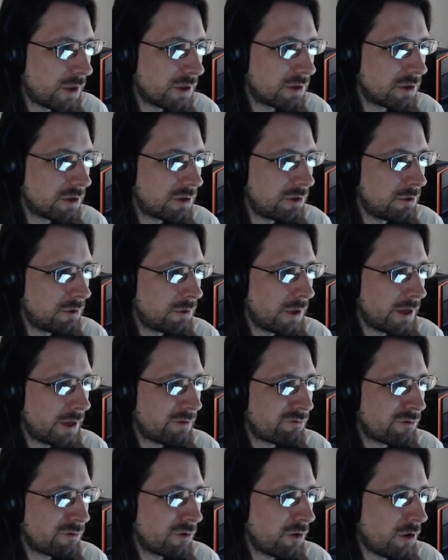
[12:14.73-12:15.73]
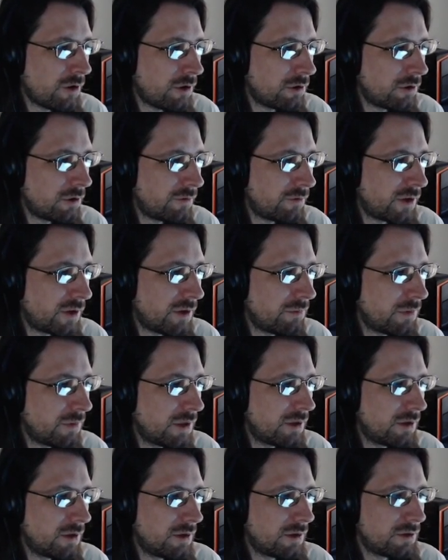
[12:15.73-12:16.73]
just do that for all of them
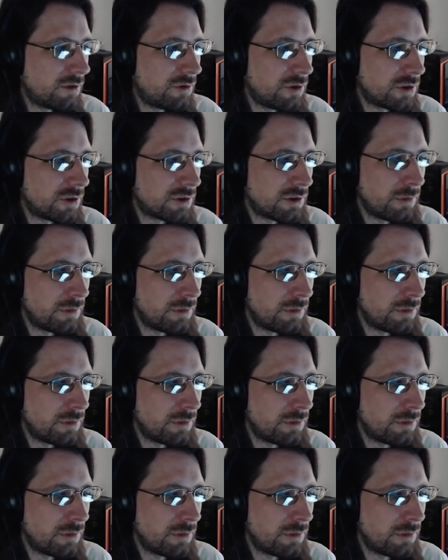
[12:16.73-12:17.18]
just